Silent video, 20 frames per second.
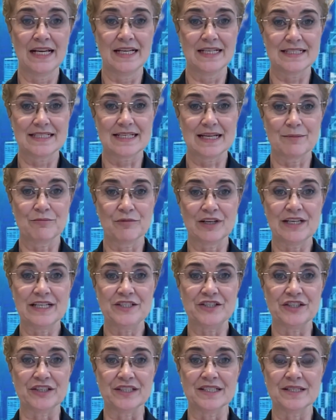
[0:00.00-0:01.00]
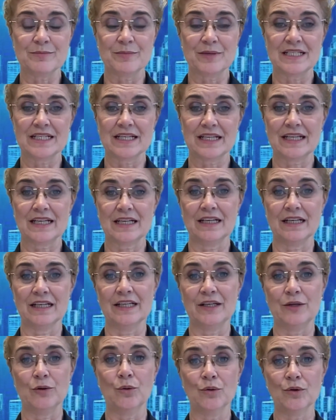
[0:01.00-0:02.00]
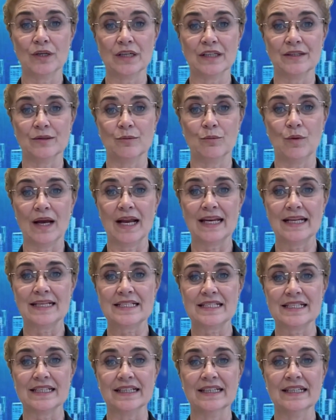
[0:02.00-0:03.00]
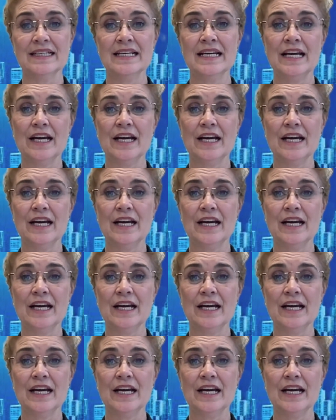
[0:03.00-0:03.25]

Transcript: Some regions, particularly Auckland and Wellington,